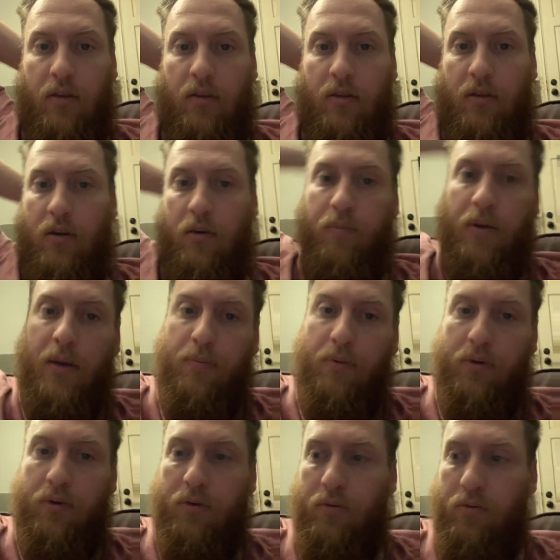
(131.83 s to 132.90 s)
they're
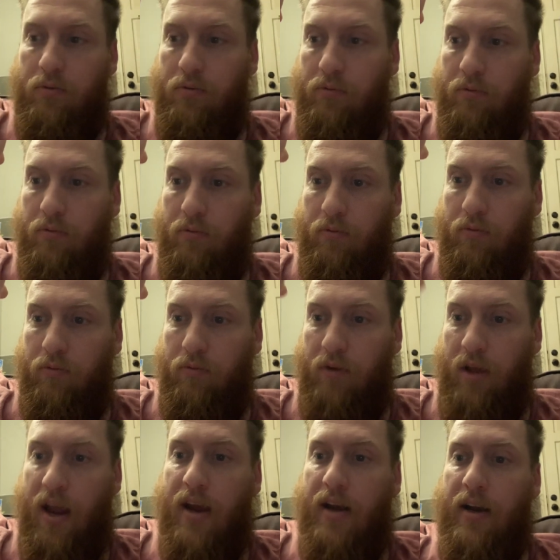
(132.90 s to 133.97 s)
people who
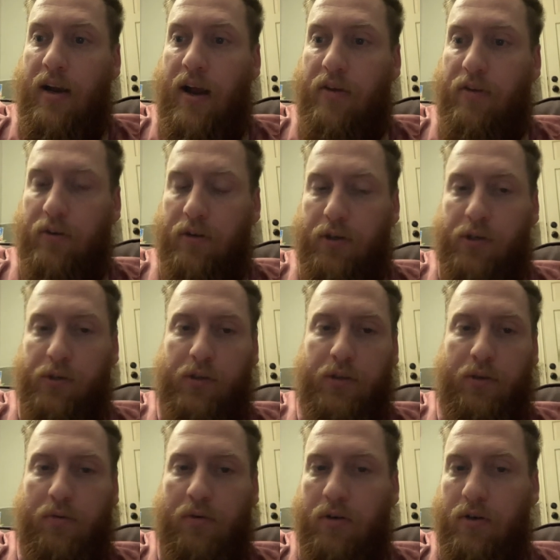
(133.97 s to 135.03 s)
hated how they're destroying
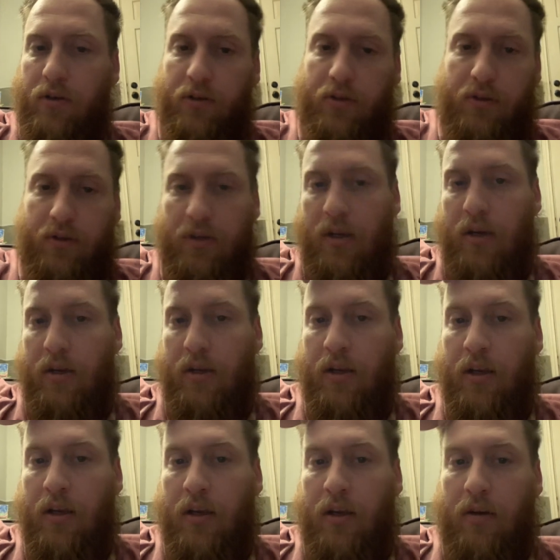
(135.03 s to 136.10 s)
the world, so they
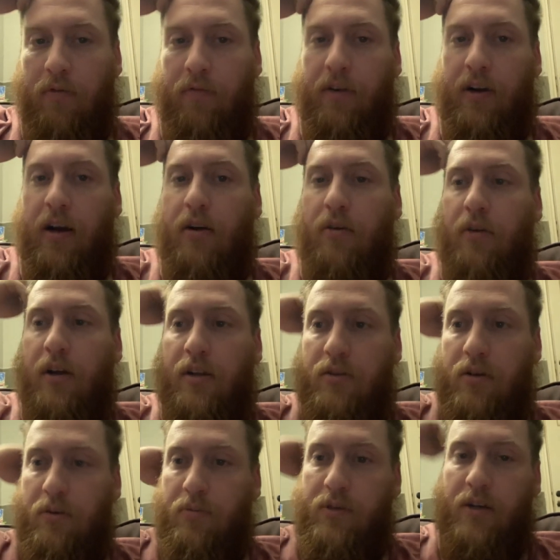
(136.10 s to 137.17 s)
figure out a way to
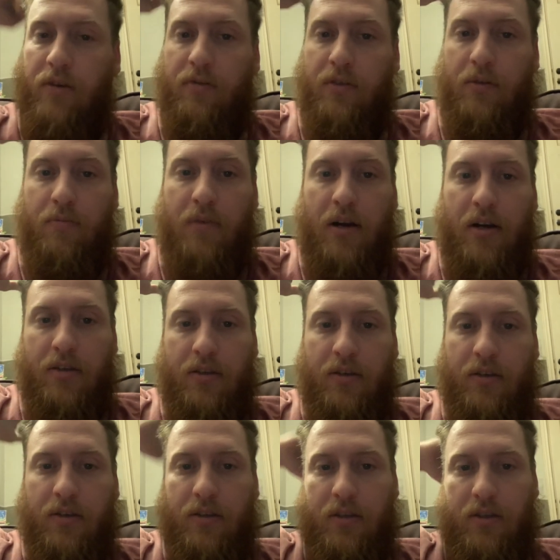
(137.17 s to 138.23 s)
turn themselves into
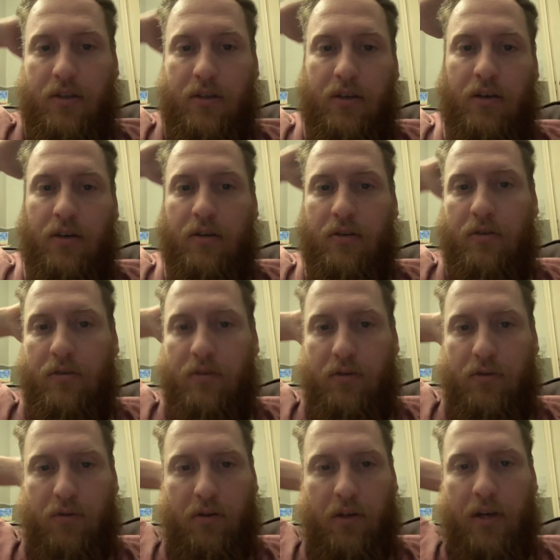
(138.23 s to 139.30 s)
monsters. And
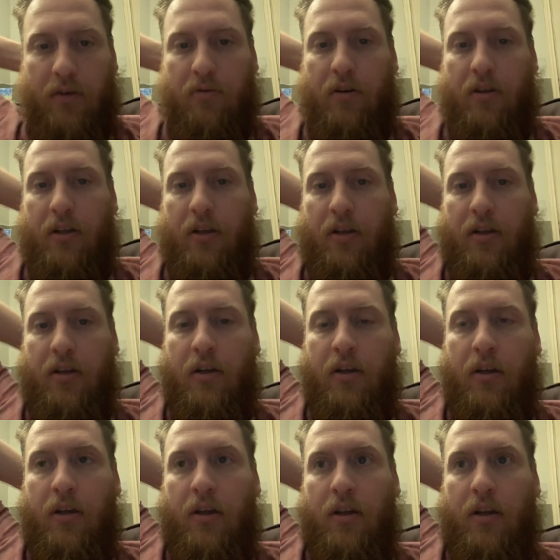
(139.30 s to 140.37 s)
sort of like one of the
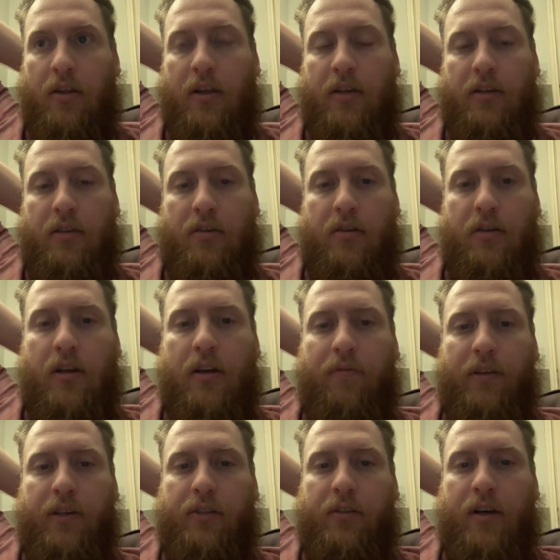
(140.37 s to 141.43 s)
things that's on
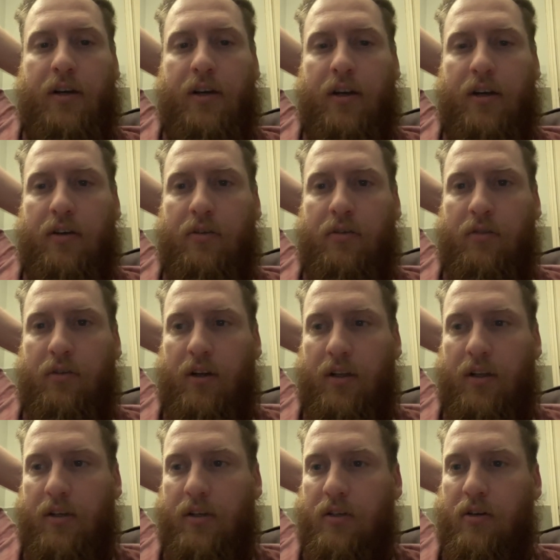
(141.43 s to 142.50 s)
Netflix right now, I
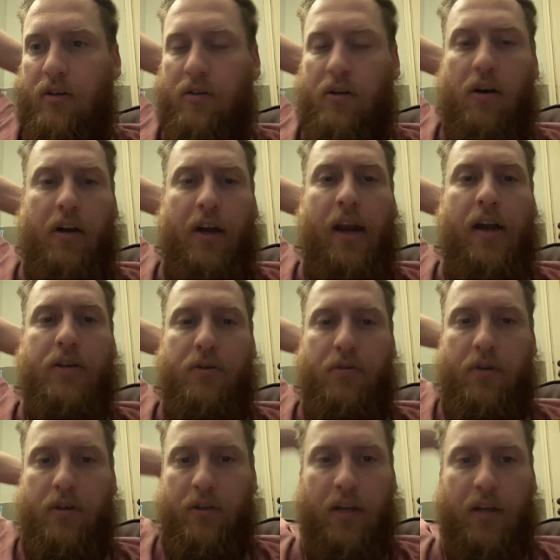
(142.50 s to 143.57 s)
think it's called
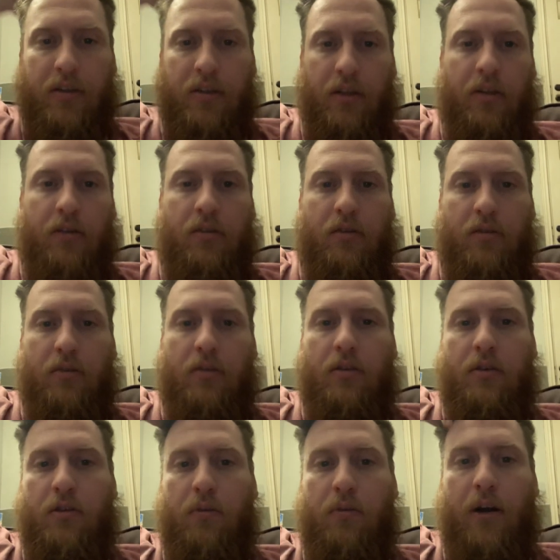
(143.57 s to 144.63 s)
Gargantua. That's the
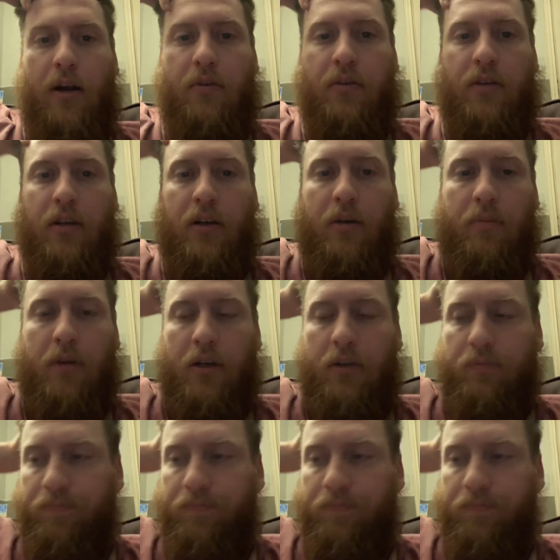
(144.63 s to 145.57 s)
story I was thinking about.